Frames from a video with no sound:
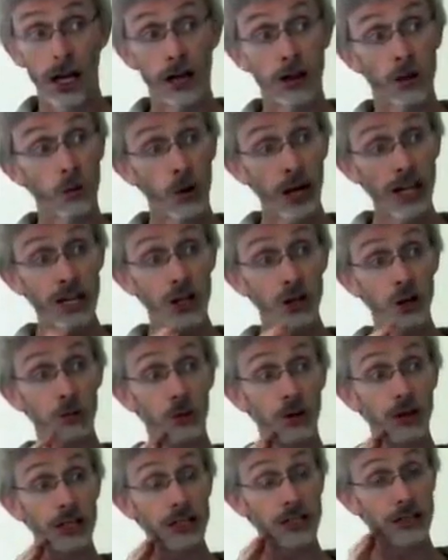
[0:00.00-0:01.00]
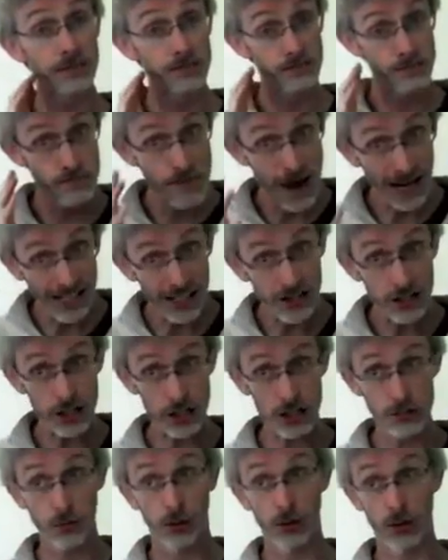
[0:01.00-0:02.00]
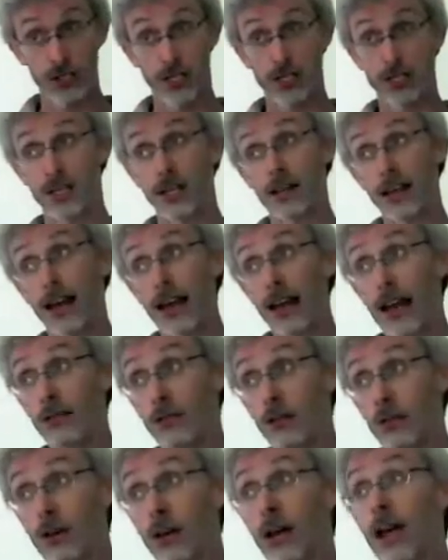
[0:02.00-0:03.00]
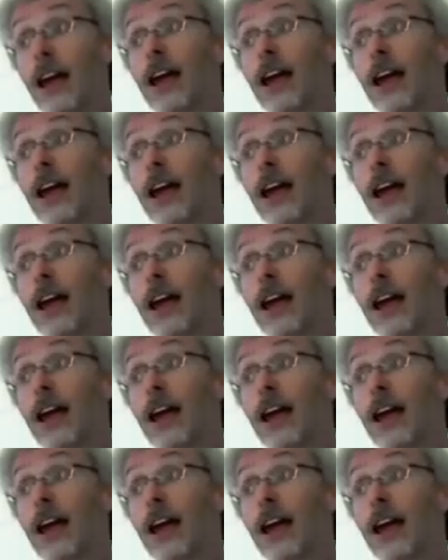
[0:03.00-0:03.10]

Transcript: And the way that your body manages poisons at that level